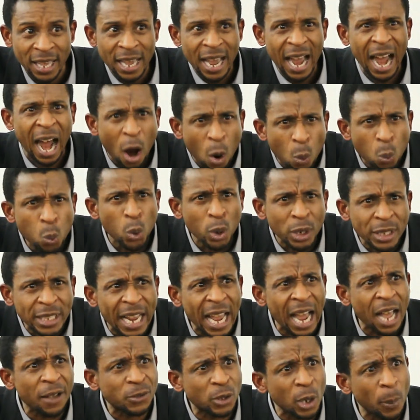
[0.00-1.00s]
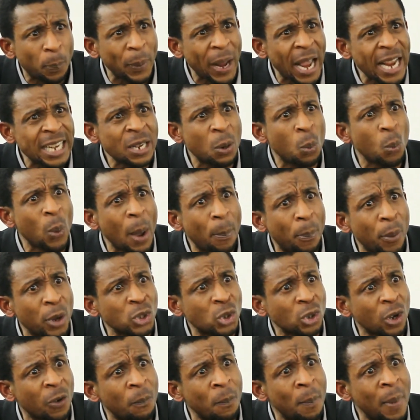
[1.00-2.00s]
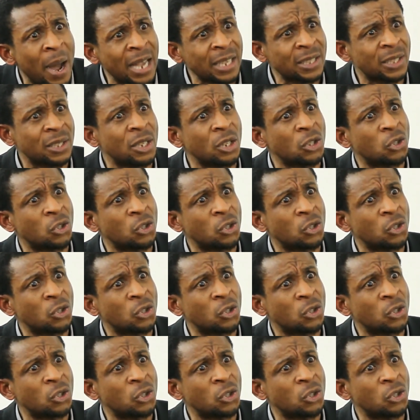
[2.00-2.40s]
How would they have supplied them weapons of mass